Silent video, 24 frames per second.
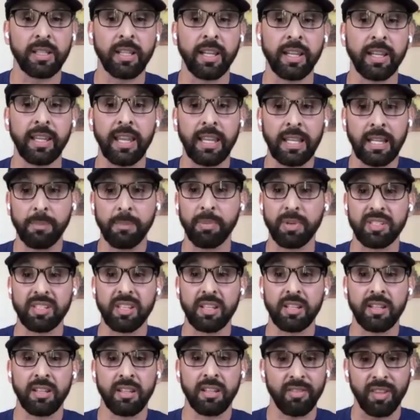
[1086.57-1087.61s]
Like
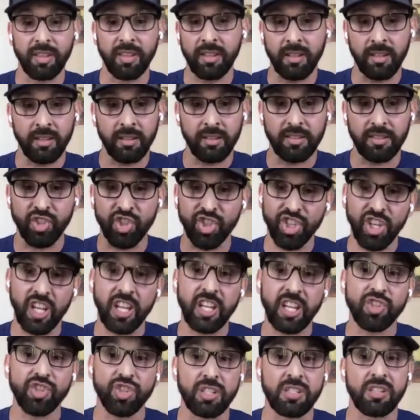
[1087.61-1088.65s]
80% of the
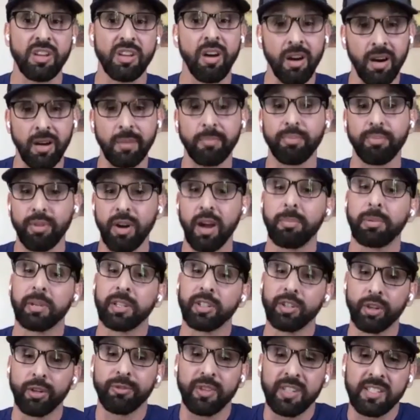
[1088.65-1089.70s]
changes are probably
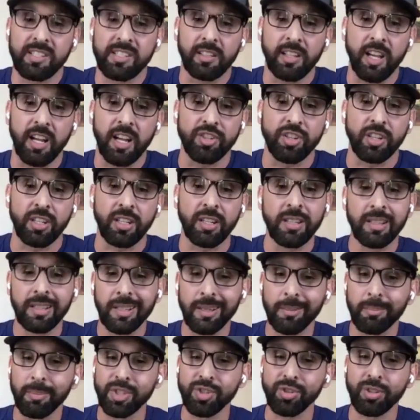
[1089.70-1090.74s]
neurophysiologic,
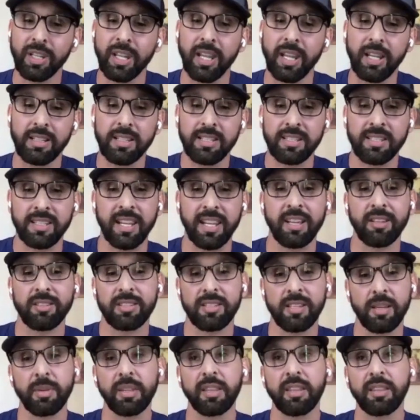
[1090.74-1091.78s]
but you can't discount
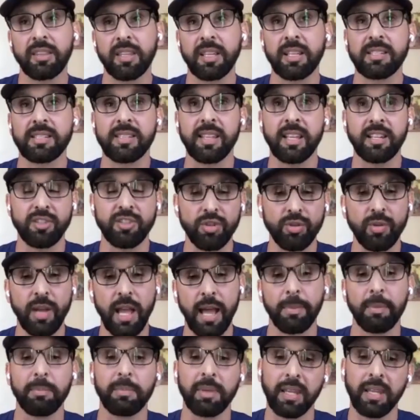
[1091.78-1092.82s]
some of the things that do
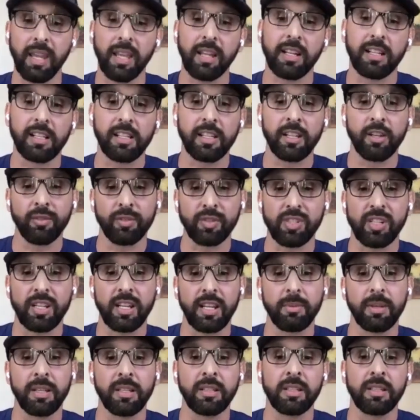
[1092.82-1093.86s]
happen mechanically over
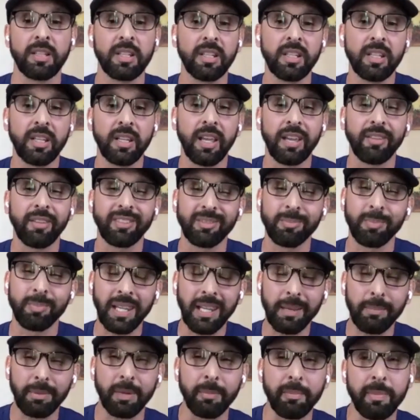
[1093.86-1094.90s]
time. And
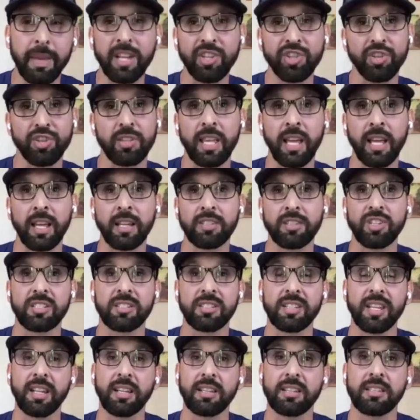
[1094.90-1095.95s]
being able to measure that
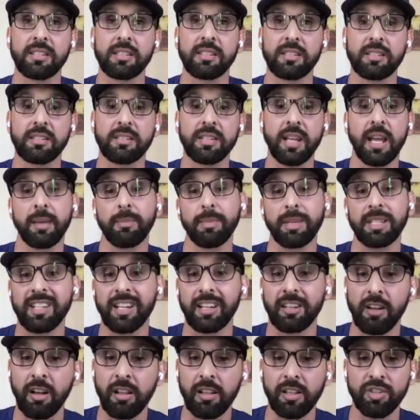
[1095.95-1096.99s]
just takes time and
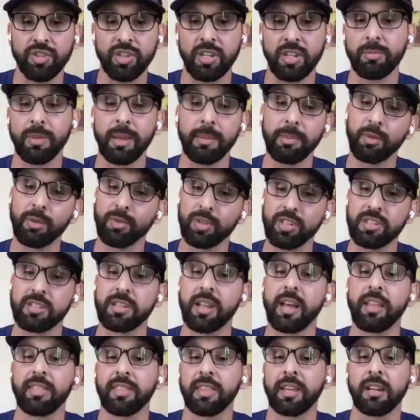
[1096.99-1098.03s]
technology. And maybe we're just
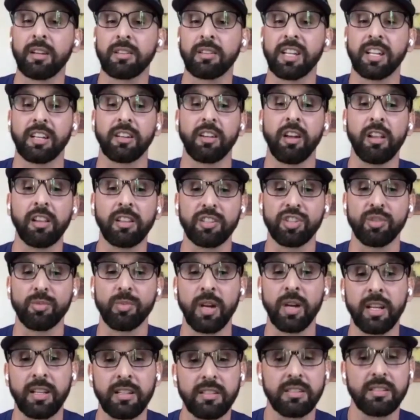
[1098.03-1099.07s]
not there technology
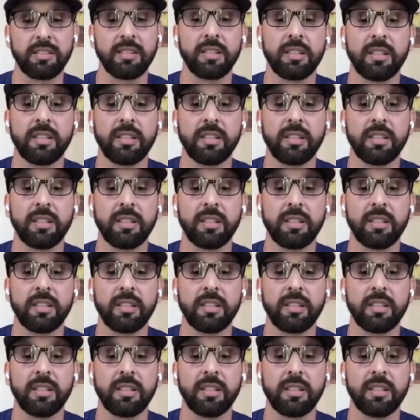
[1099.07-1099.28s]
wise.